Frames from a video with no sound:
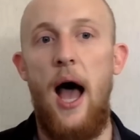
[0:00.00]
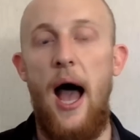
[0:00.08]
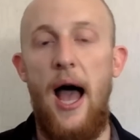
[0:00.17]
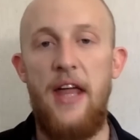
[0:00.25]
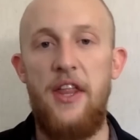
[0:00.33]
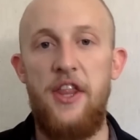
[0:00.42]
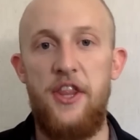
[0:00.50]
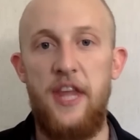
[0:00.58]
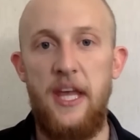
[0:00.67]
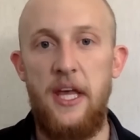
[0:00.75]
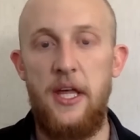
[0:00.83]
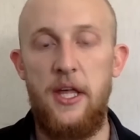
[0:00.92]
I
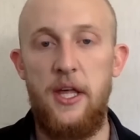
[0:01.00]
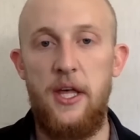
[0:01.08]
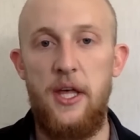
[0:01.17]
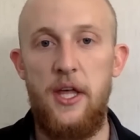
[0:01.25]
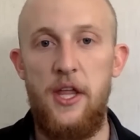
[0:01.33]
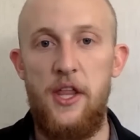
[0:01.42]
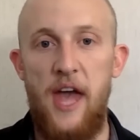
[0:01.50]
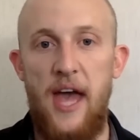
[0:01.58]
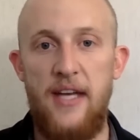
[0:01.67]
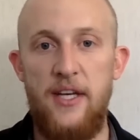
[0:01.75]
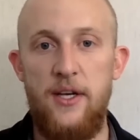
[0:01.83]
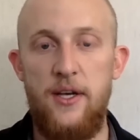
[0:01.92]
think
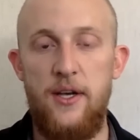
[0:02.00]
that